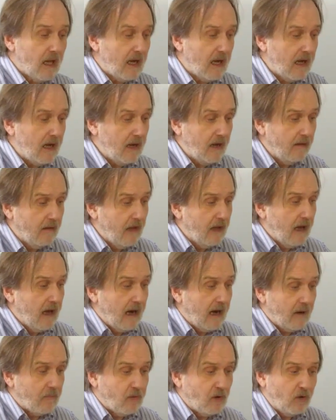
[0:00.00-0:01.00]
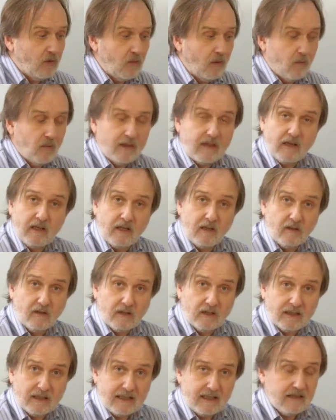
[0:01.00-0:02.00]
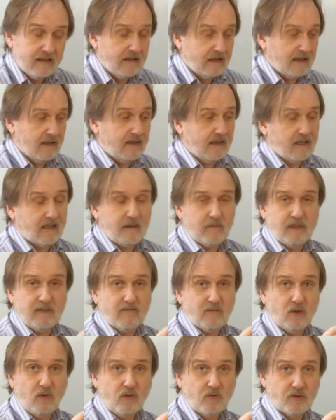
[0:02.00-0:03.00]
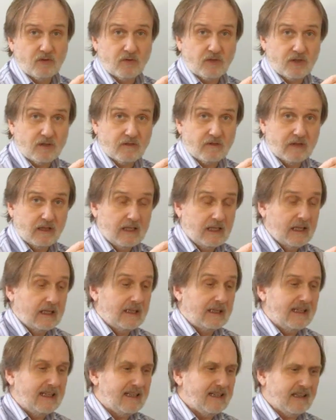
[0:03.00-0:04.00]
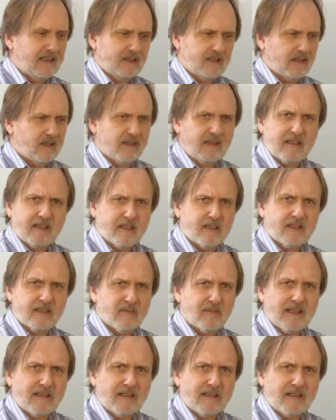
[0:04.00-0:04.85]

Uh, I bought one with a longer lead. They, they come in all sorts of lead lengths. I think this is